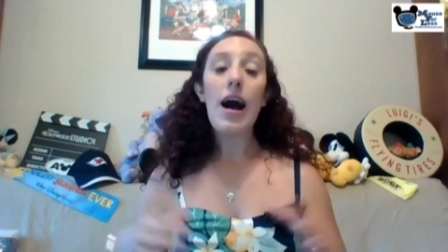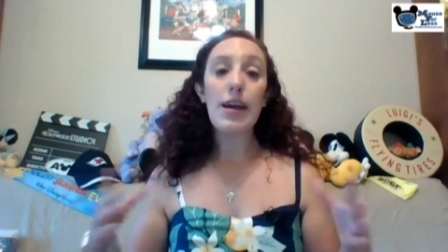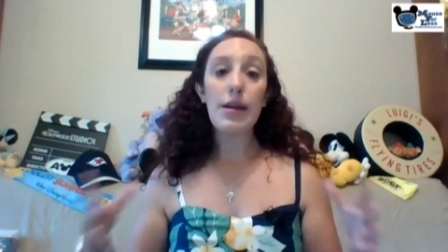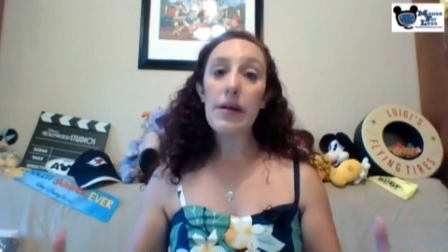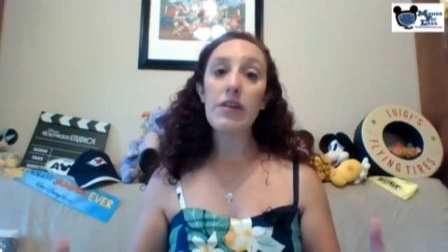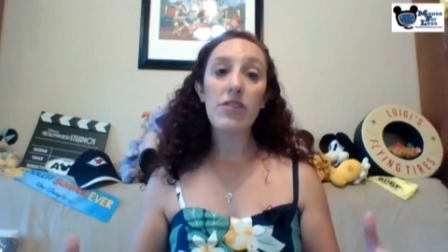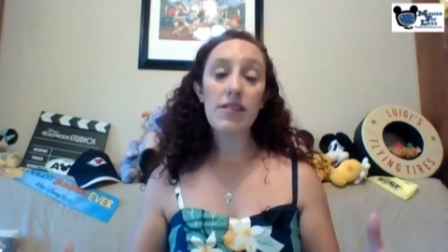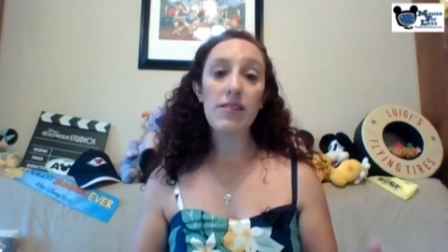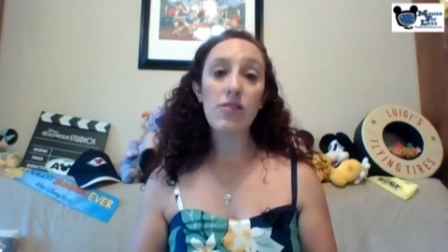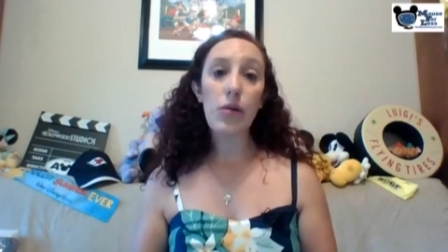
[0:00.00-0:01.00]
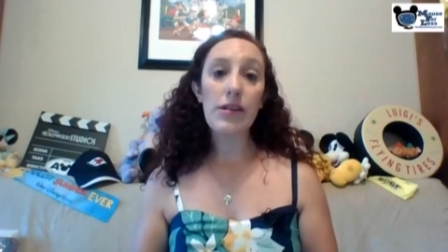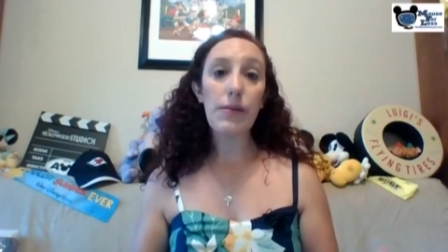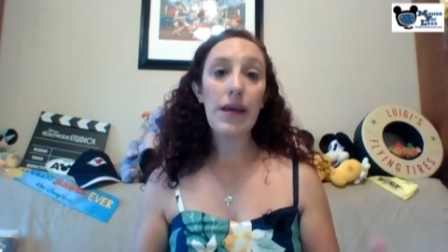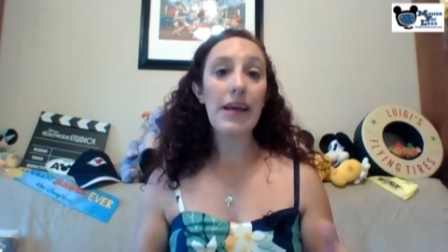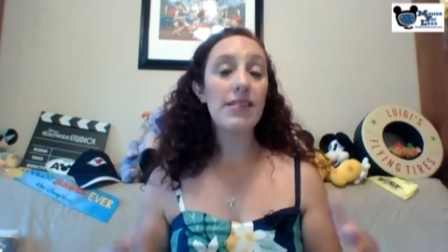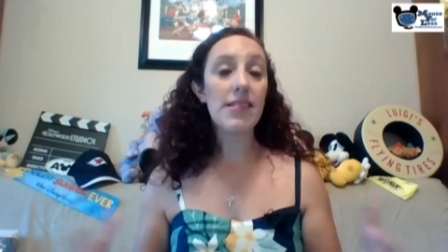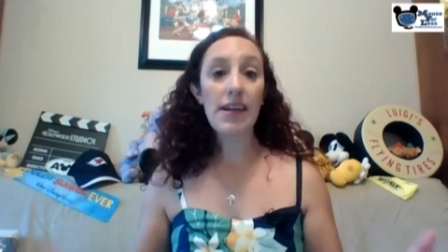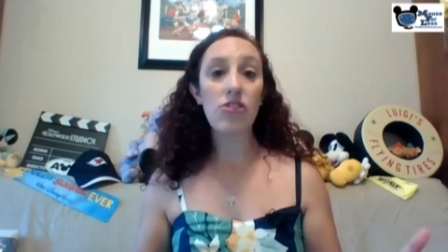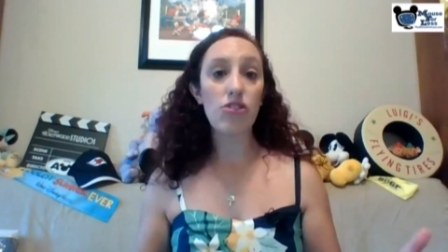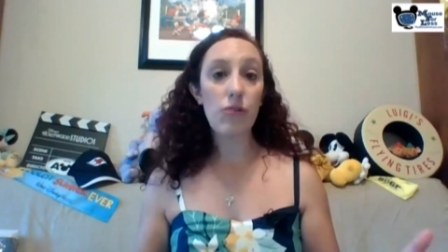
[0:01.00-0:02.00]
It appears that this is going to be a
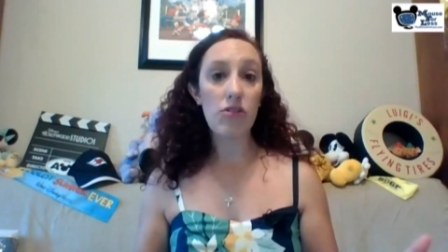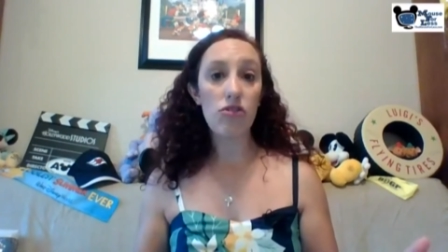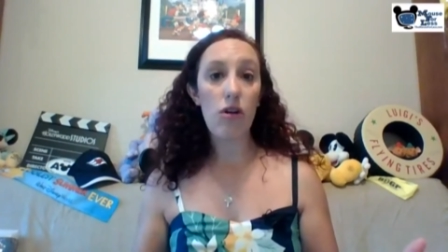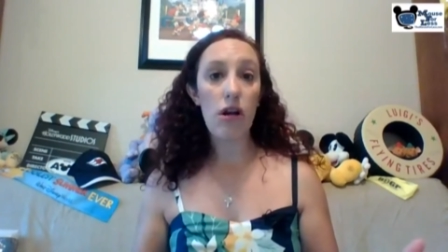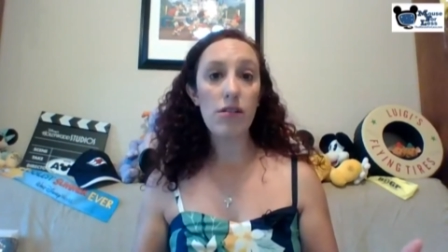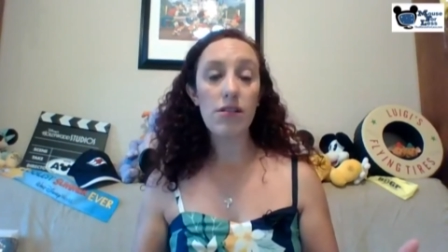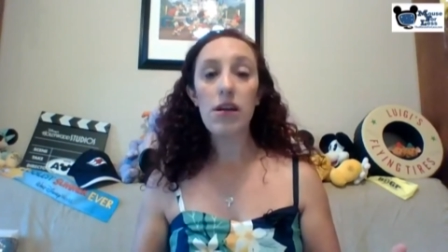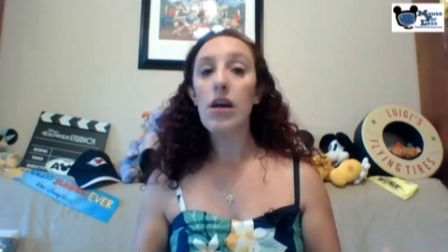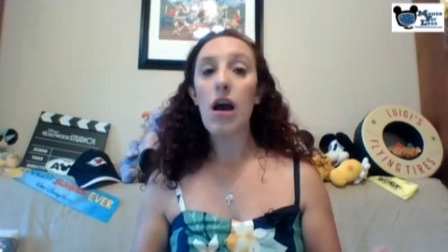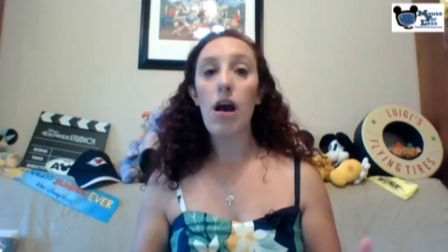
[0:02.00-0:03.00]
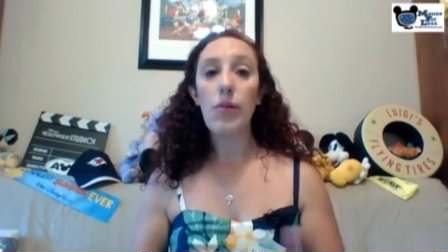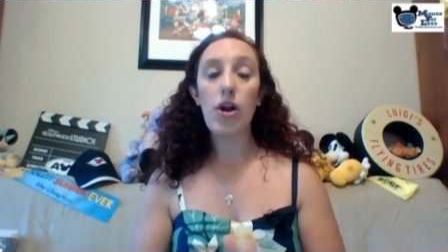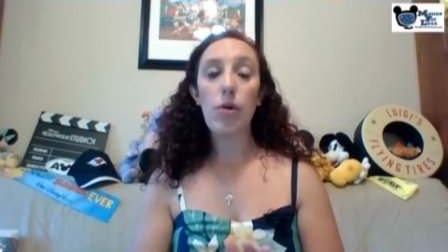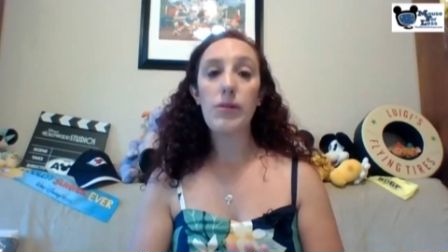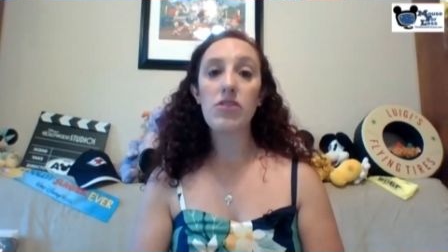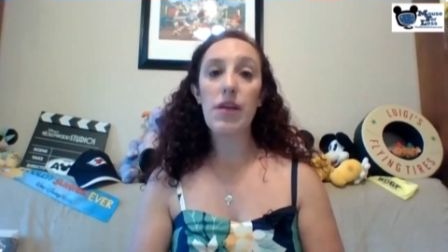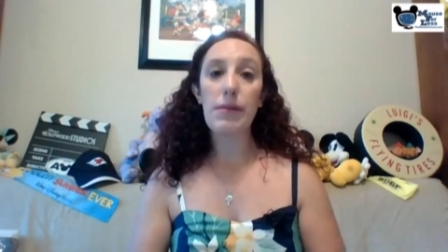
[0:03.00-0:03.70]
signature restaurant when it opens.